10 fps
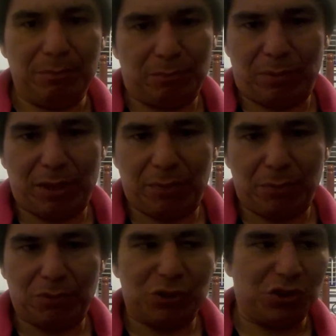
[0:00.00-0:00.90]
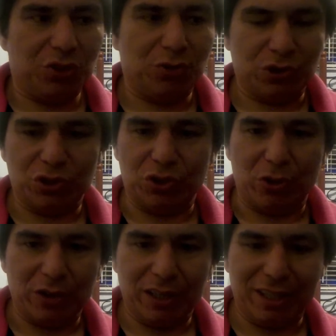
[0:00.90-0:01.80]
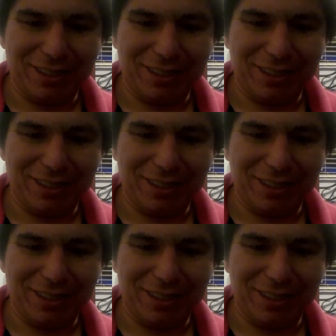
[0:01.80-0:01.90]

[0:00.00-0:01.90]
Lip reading: people still starting,